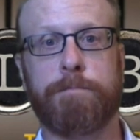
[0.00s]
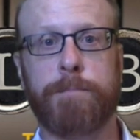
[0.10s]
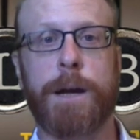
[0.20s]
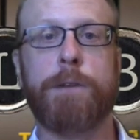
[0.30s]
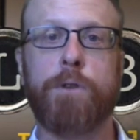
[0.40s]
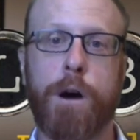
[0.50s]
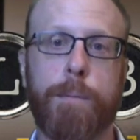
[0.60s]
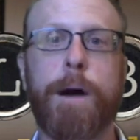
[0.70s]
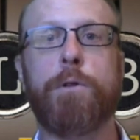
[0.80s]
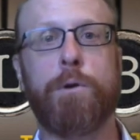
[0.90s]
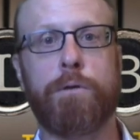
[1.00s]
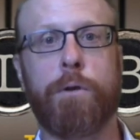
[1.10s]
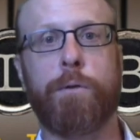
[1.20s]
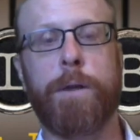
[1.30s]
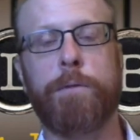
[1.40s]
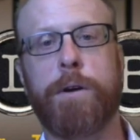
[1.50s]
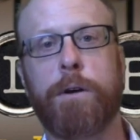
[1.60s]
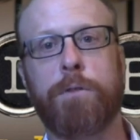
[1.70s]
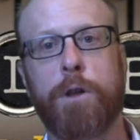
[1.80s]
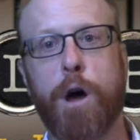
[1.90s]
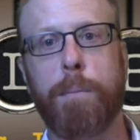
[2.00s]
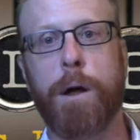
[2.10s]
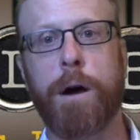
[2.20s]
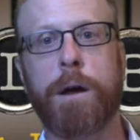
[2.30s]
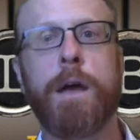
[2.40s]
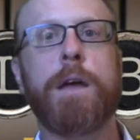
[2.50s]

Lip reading: And I talk about those over on the Veterans Law Blog.